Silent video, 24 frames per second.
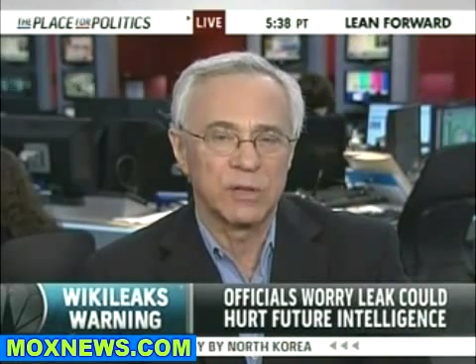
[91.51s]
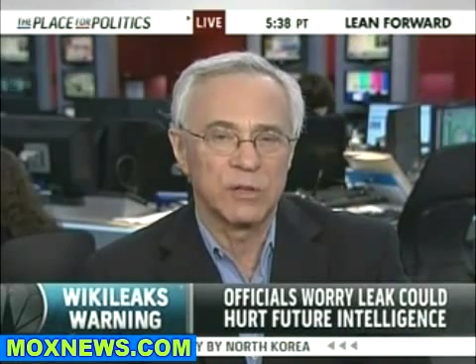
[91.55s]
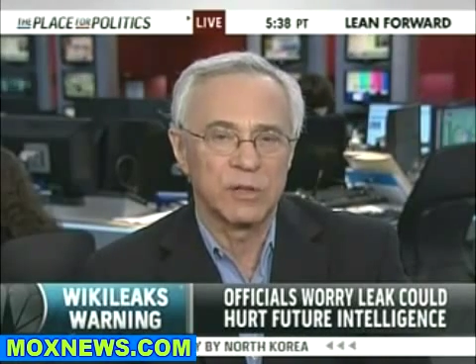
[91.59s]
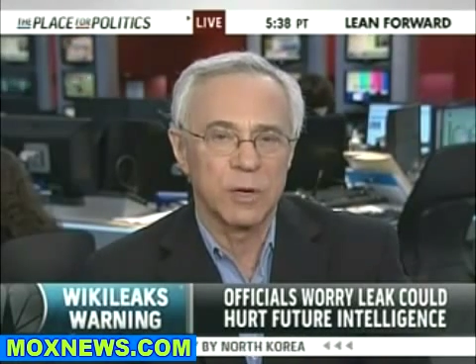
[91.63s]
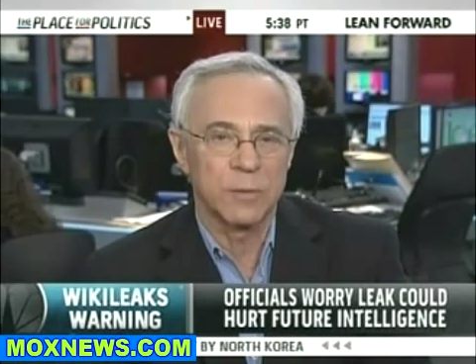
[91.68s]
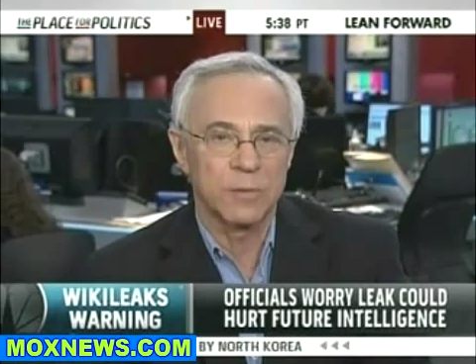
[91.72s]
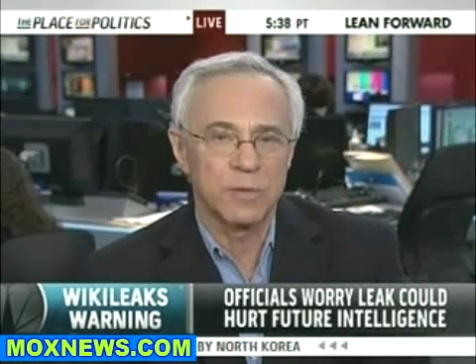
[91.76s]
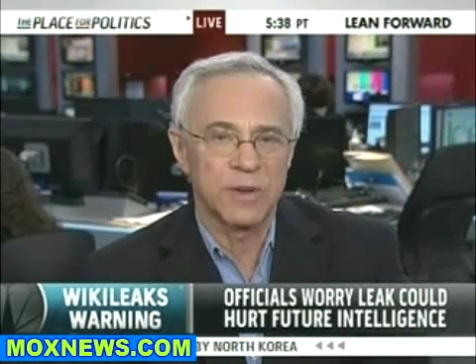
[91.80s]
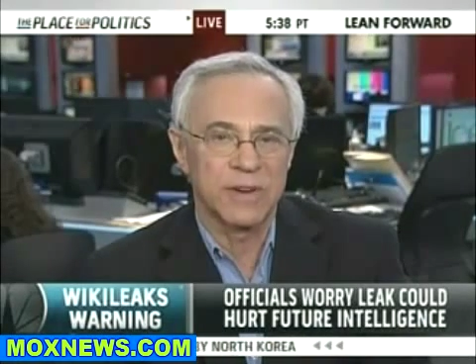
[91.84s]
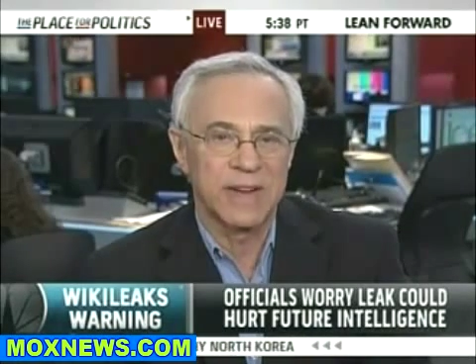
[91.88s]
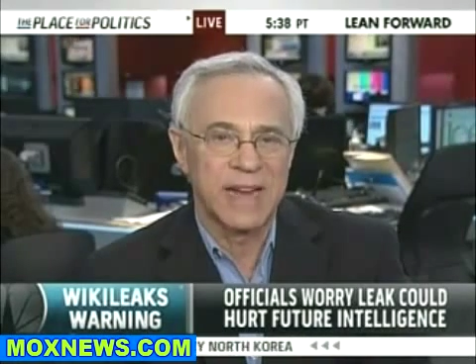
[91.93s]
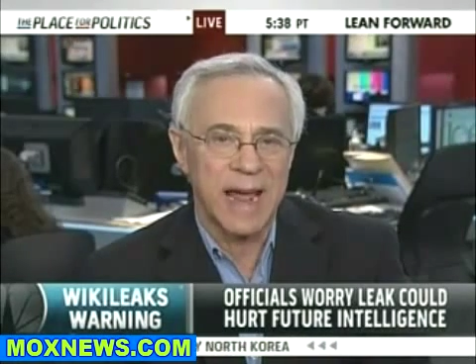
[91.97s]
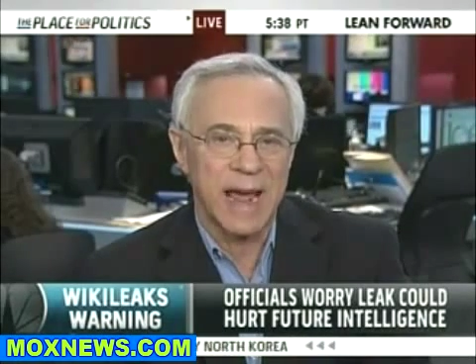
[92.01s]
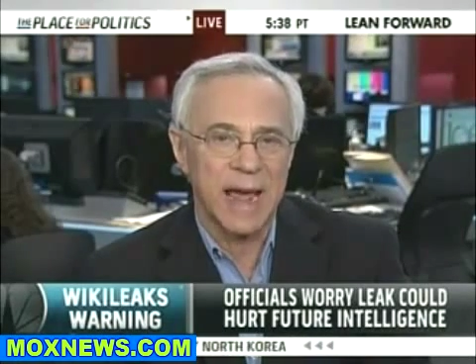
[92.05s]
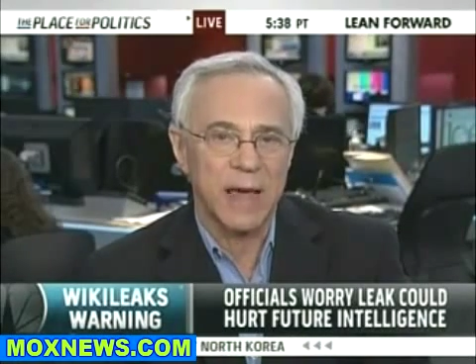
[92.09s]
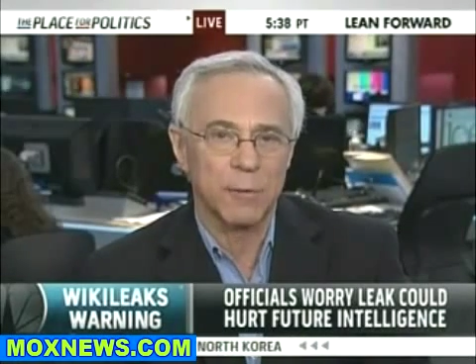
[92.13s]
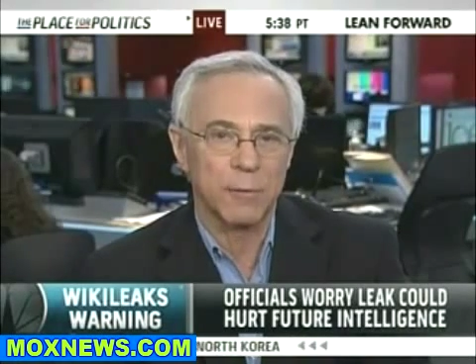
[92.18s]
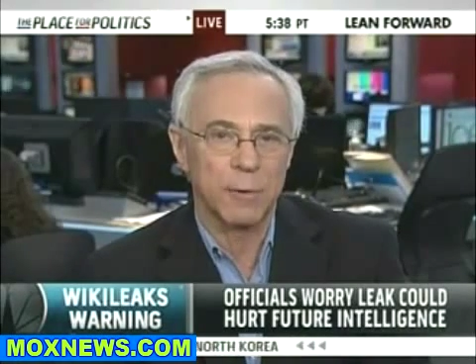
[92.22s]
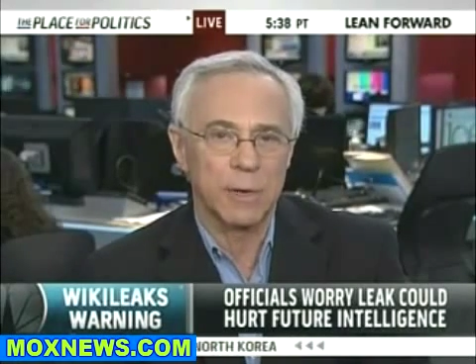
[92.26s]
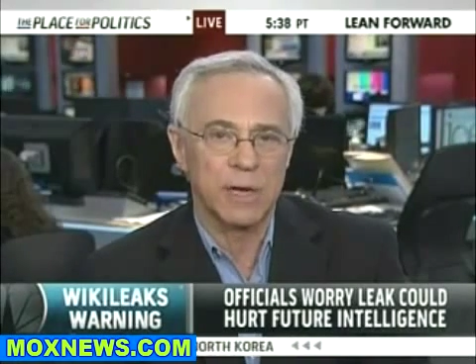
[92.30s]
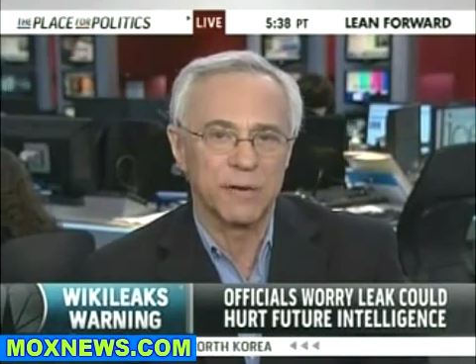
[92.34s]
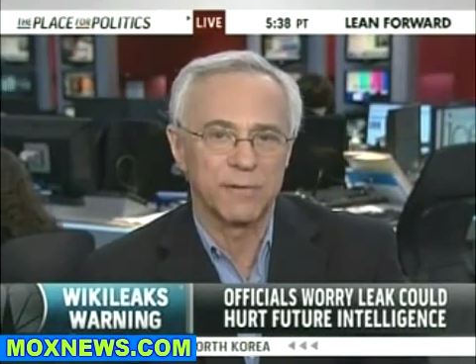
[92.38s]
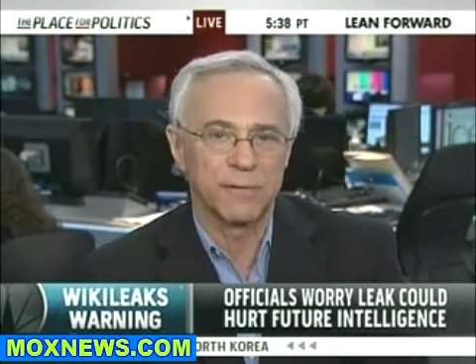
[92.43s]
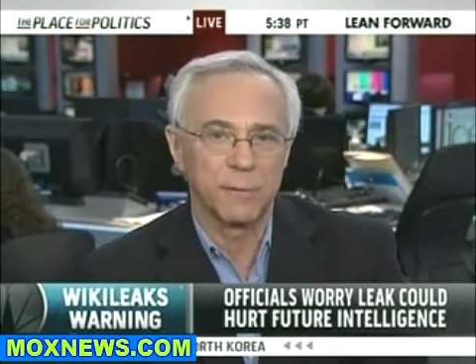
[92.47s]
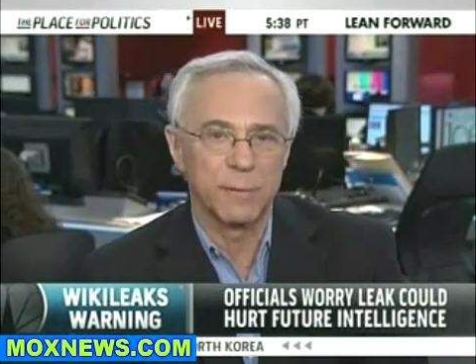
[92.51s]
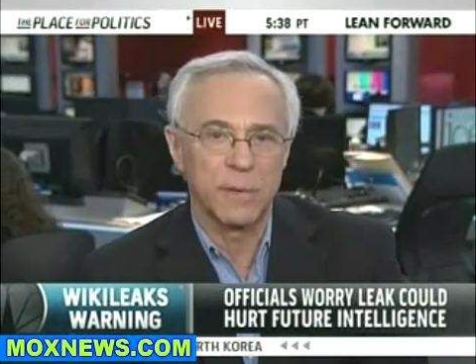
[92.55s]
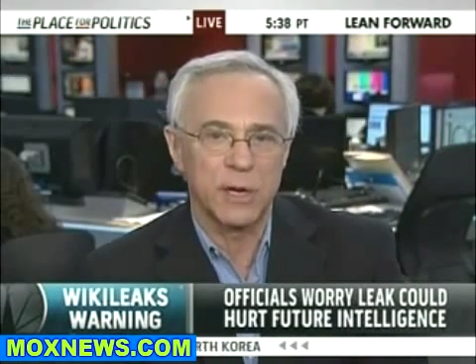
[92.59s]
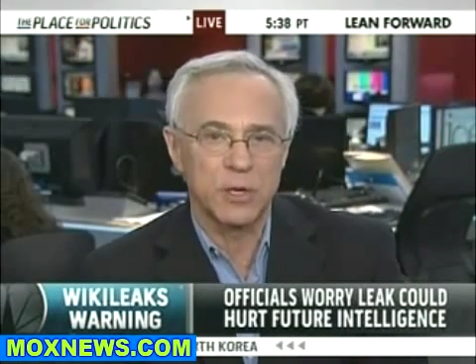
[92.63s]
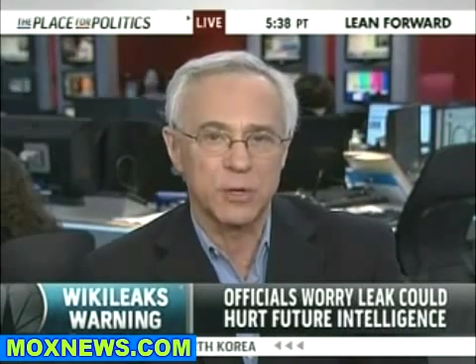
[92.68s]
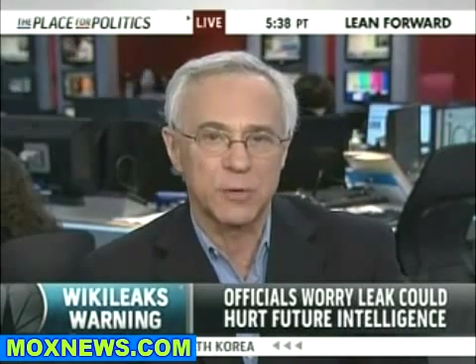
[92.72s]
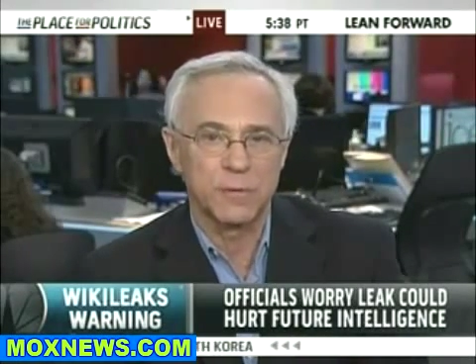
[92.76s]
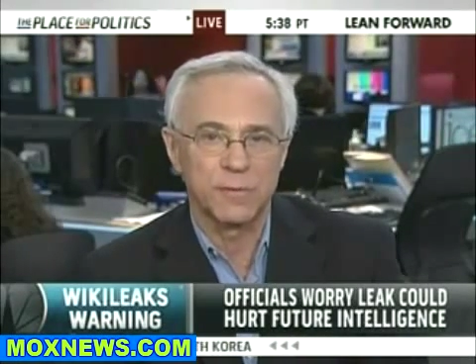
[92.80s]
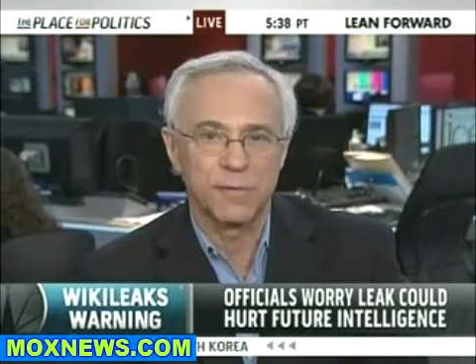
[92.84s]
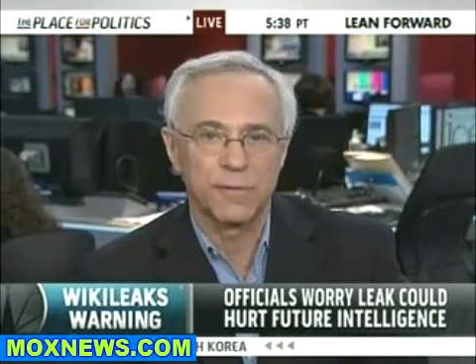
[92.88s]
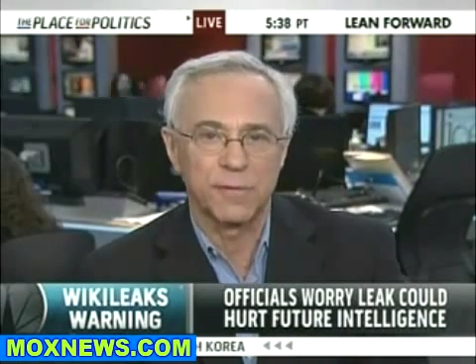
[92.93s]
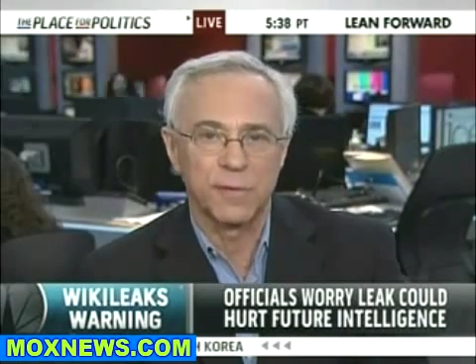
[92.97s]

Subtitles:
in terms of gathering information